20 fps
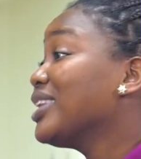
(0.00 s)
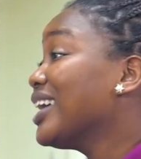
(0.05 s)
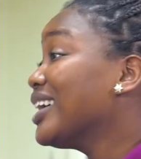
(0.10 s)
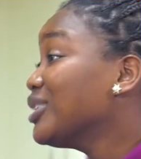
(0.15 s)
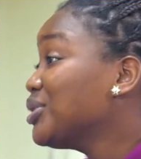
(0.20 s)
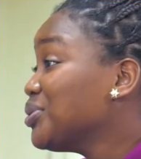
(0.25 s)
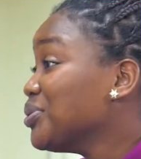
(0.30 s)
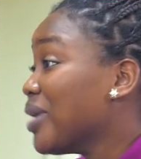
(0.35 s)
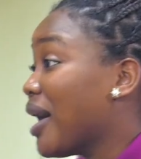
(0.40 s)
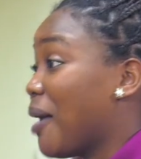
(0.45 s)

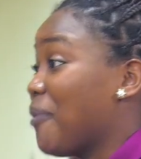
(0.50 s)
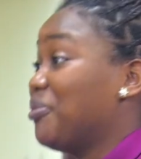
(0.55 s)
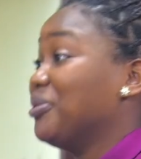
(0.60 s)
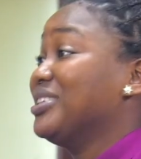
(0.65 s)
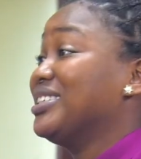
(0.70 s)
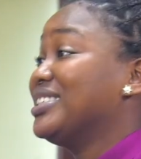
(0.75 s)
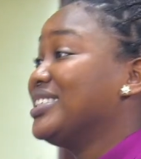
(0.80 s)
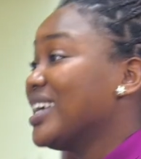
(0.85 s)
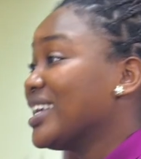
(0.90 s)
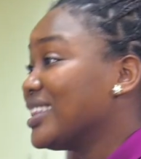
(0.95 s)
learn to
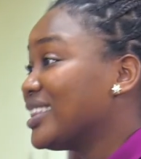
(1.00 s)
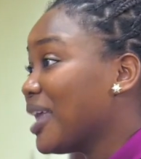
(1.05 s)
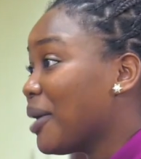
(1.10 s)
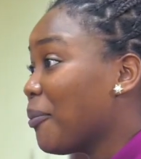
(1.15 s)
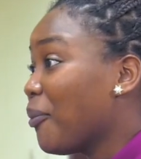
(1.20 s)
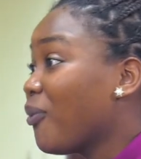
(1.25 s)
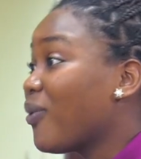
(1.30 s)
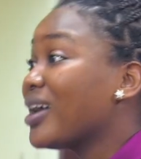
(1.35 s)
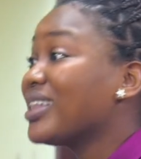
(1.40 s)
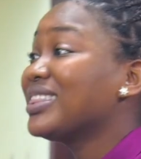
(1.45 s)
appreciate
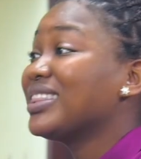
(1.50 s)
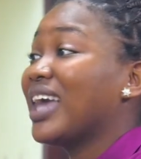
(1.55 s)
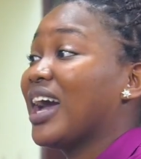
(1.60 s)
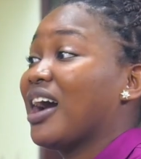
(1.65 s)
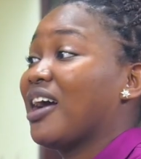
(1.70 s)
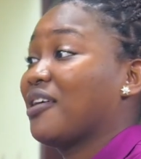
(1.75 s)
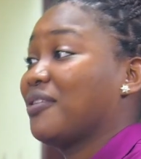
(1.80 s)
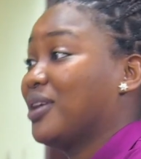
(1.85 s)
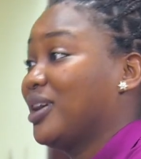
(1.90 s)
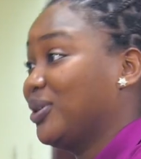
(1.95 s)
them appreciate when they
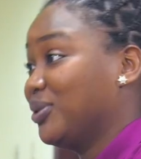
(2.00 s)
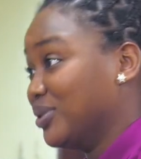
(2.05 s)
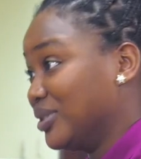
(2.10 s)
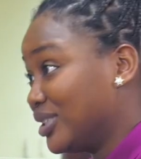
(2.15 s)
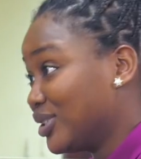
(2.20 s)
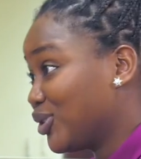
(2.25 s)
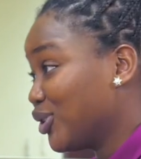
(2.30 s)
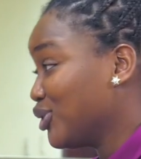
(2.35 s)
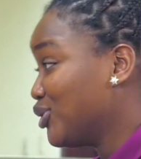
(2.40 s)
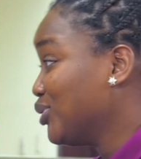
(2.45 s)
are
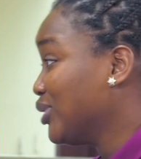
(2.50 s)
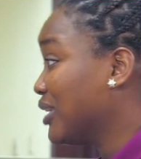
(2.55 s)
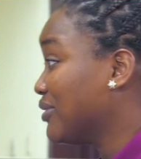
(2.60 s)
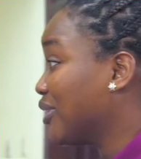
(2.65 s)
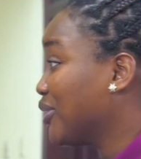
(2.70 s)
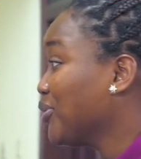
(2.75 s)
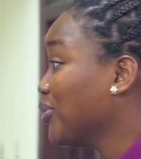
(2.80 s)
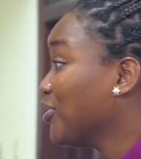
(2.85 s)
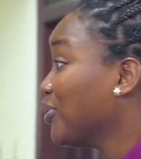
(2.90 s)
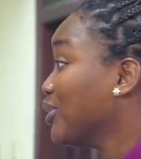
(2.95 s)
around because okay. you
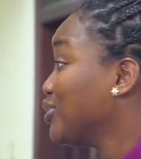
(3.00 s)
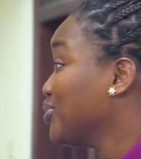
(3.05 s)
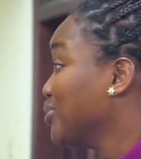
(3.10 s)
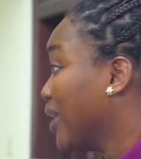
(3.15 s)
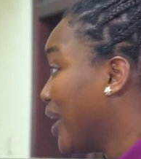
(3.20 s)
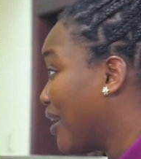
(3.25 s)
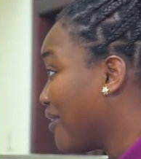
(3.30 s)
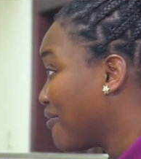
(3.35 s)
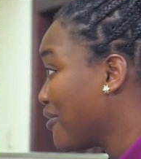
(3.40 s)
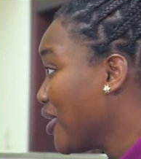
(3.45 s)
never know what you
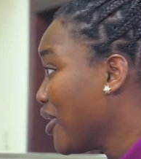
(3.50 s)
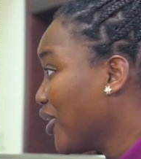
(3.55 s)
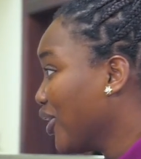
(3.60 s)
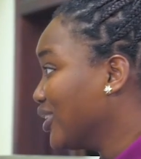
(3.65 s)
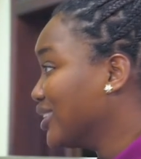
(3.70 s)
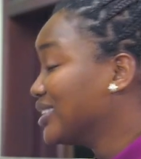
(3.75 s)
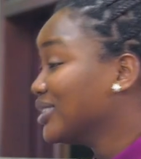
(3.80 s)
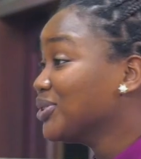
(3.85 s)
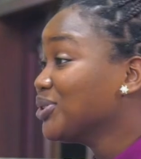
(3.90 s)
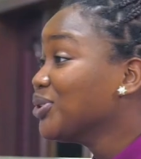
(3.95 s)
have
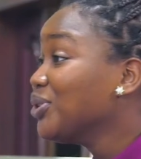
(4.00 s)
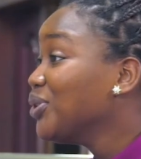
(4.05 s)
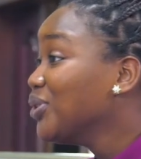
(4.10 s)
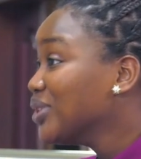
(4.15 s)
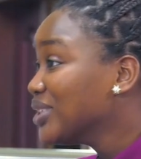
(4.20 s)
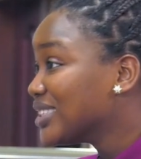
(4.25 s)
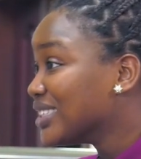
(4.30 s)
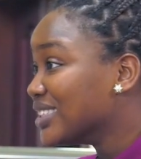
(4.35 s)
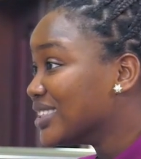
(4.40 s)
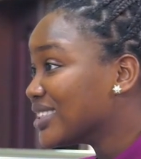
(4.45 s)
until yeah. you
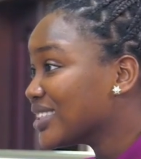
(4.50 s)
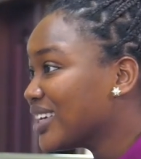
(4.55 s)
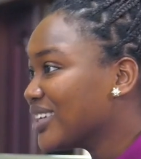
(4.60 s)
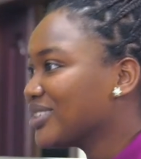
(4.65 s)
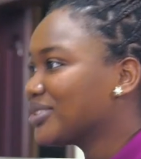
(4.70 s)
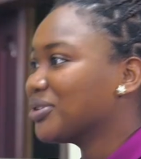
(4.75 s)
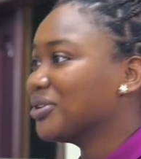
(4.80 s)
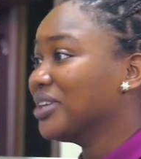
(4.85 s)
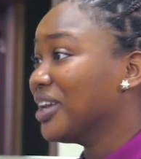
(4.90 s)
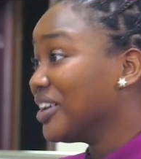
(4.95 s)
lose it. Mm
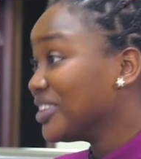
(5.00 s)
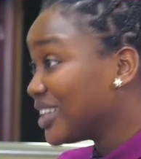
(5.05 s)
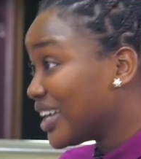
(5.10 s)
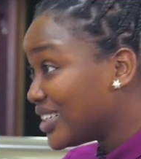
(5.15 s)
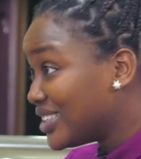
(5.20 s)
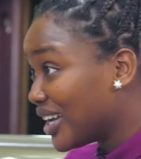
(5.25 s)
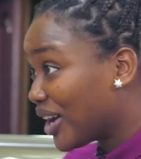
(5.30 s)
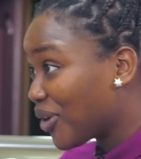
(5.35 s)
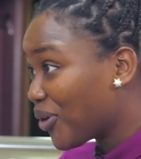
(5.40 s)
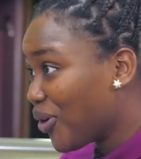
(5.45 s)
-hmm. So now
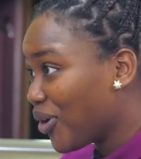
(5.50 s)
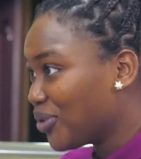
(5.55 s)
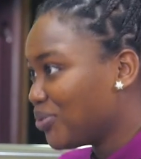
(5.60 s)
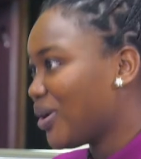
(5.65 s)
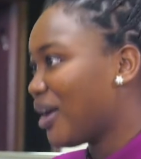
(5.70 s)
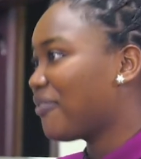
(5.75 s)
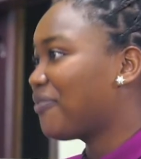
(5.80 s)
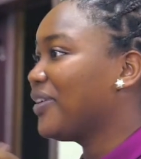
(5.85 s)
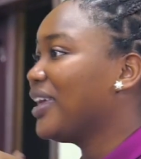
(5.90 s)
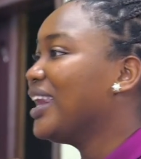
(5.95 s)
that they are gone,
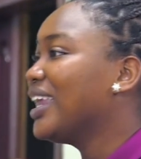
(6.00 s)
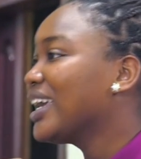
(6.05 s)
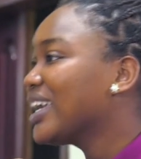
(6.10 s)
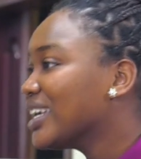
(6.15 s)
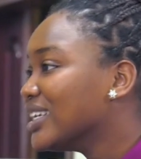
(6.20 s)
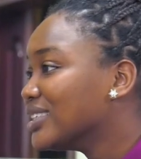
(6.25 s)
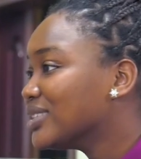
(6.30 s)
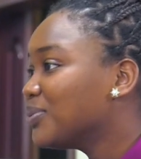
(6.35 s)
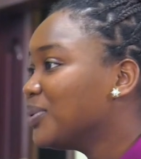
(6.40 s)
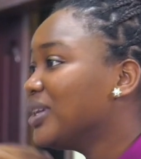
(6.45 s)
we are feeling
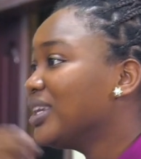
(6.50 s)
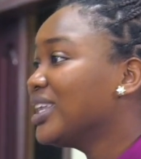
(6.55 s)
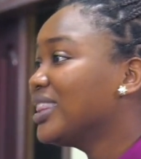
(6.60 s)
it. we feeling